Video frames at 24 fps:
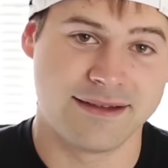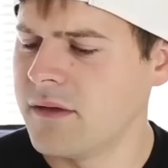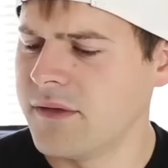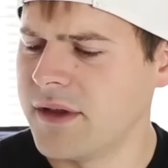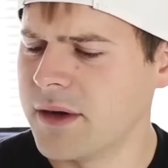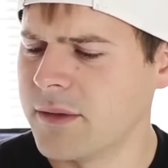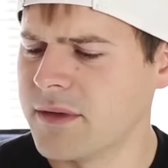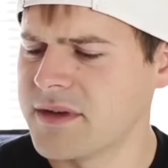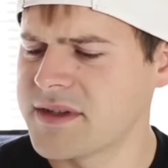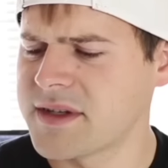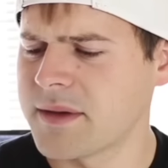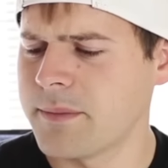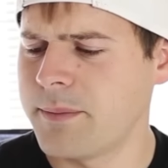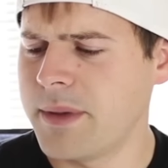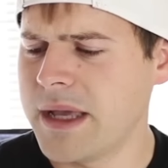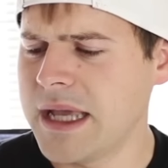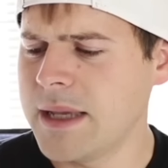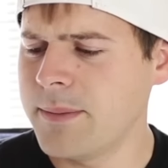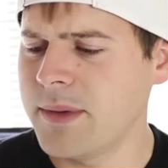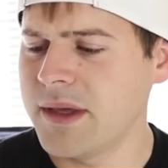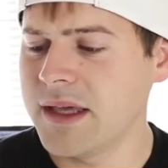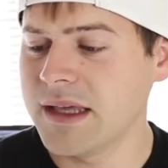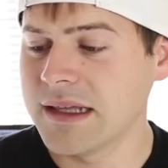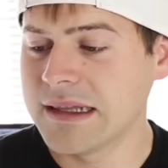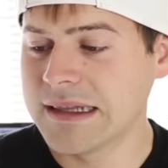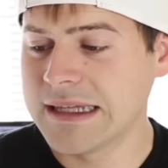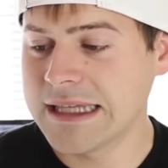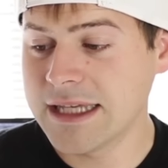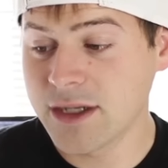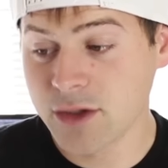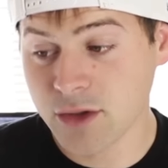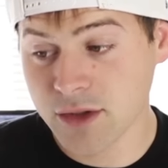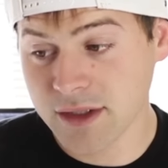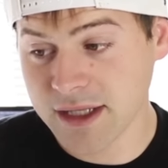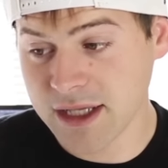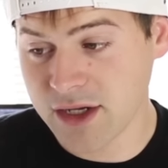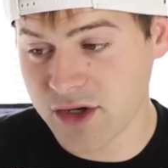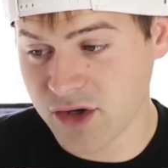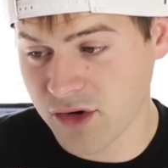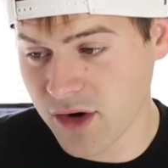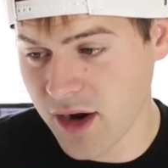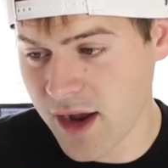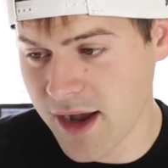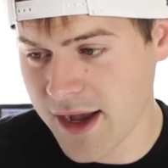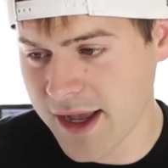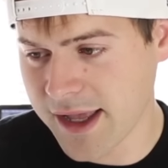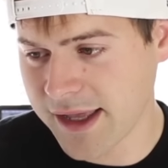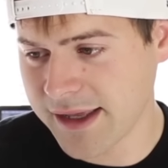There was a baby literally
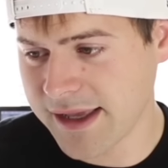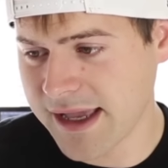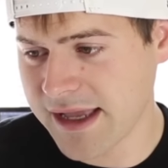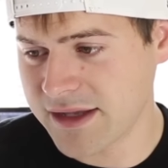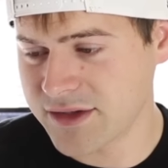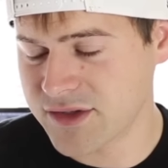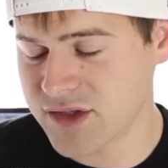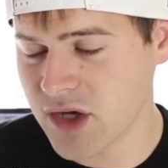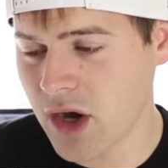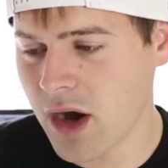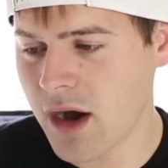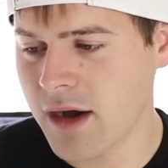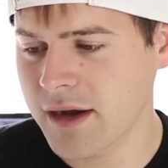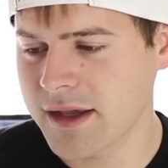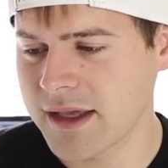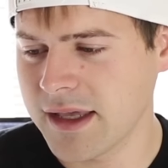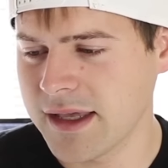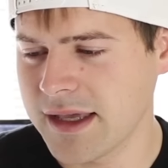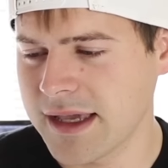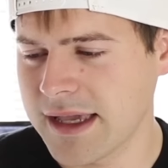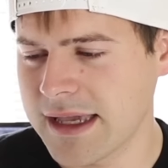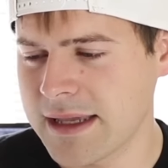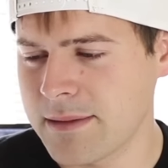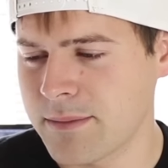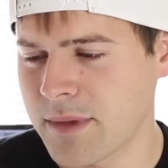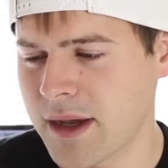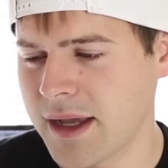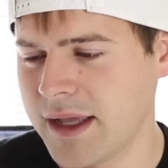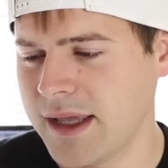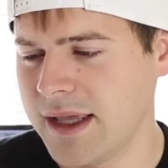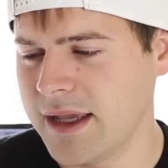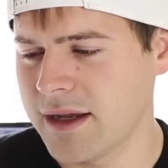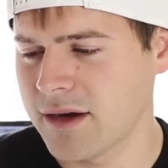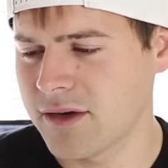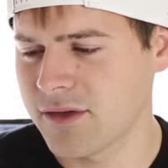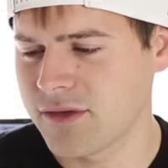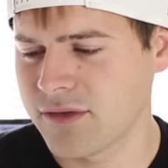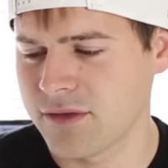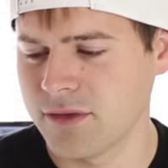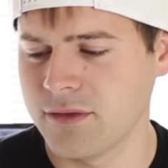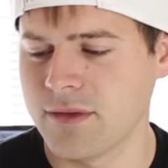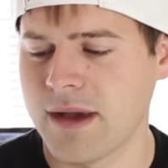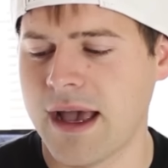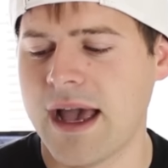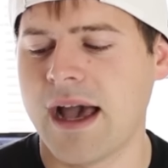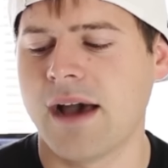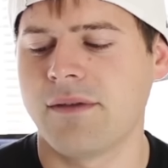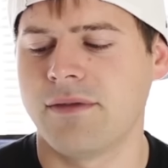crying and talking in my ear through
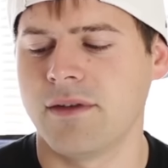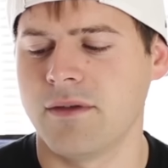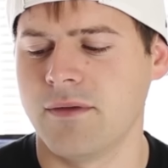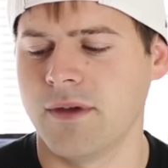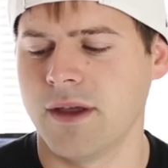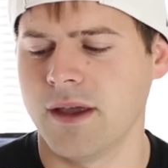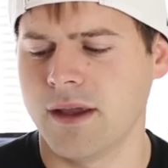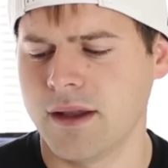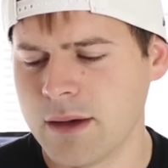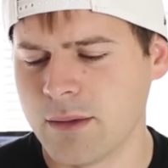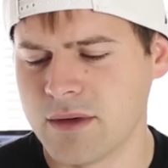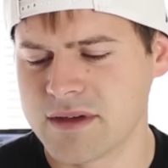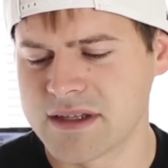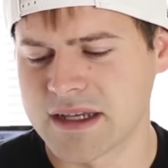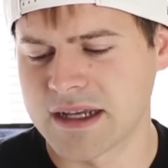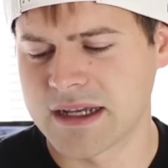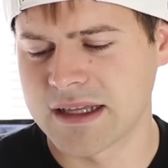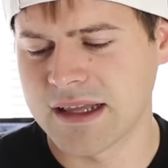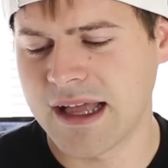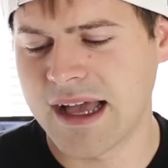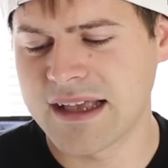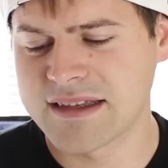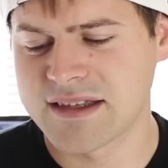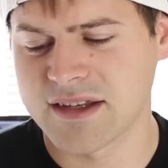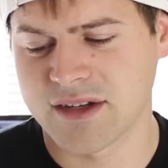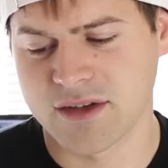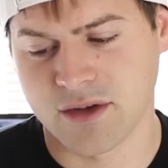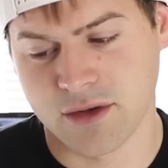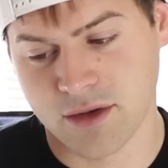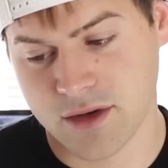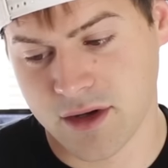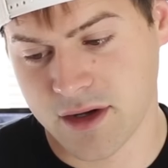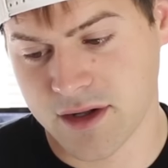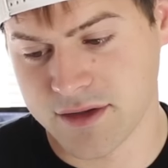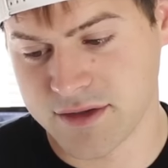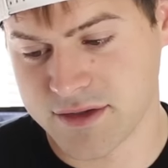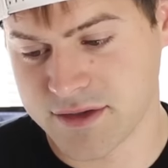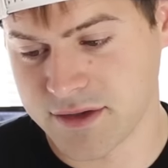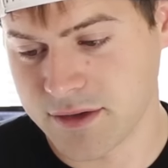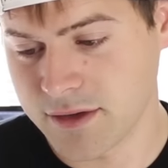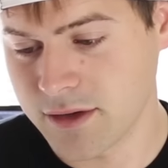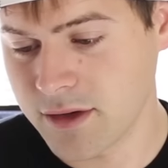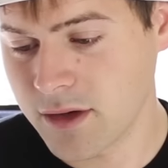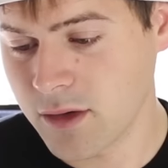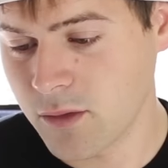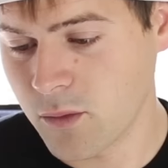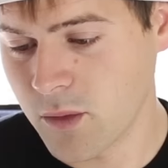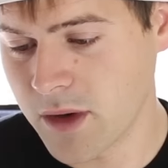half of it. It was a classical
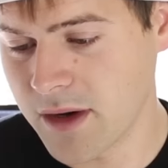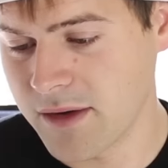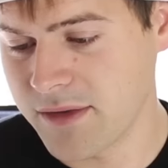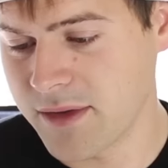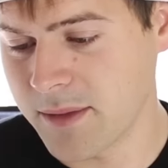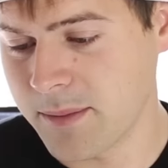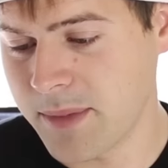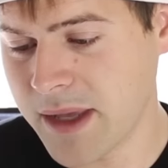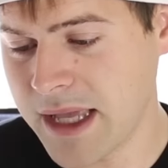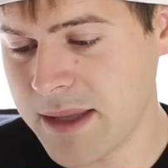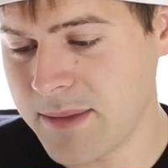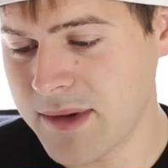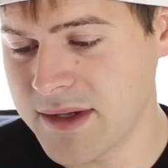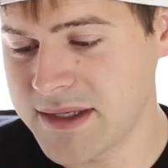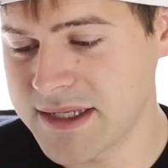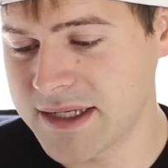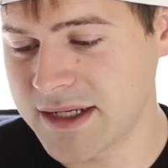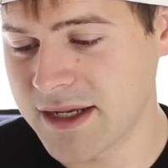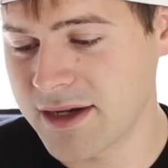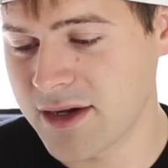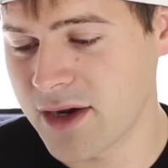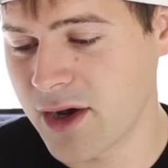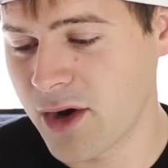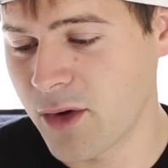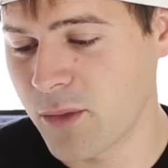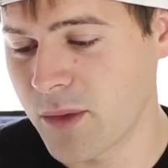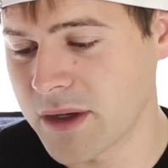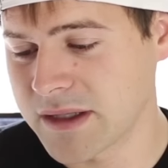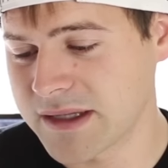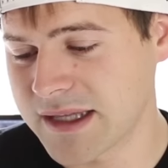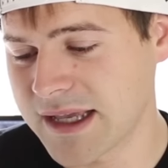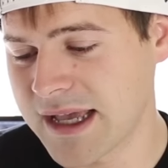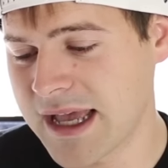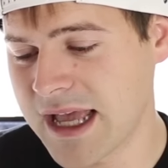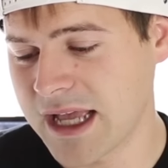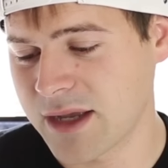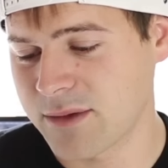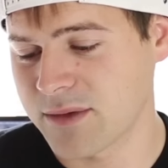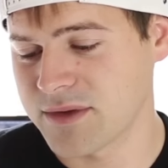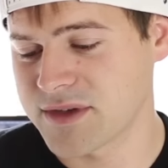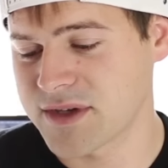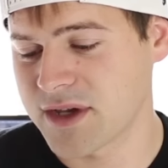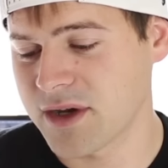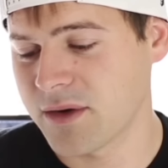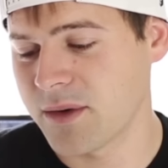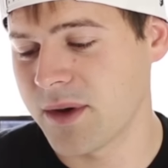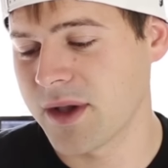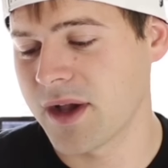concert where the baby didn't know what the heck was
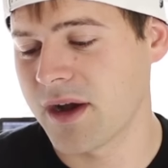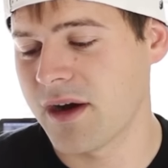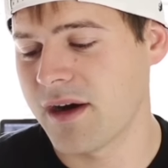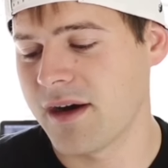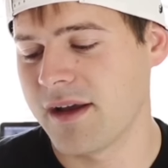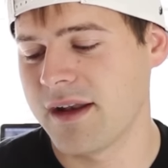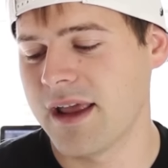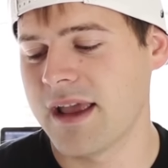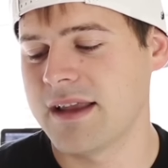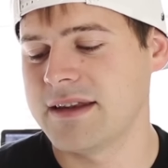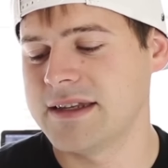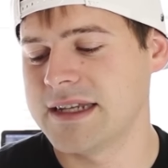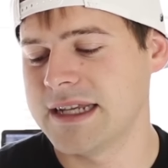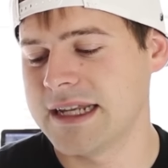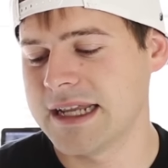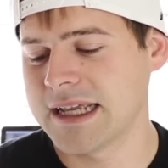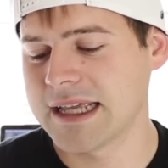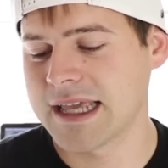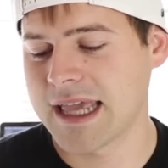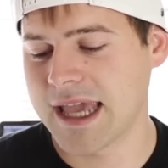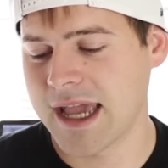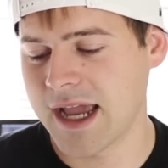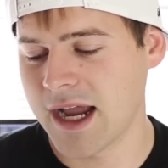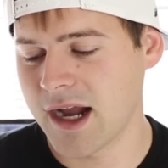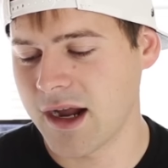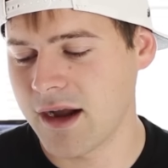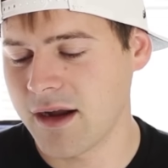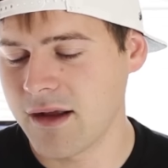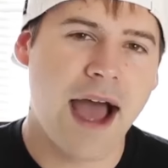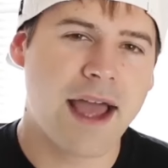going on and didn't care.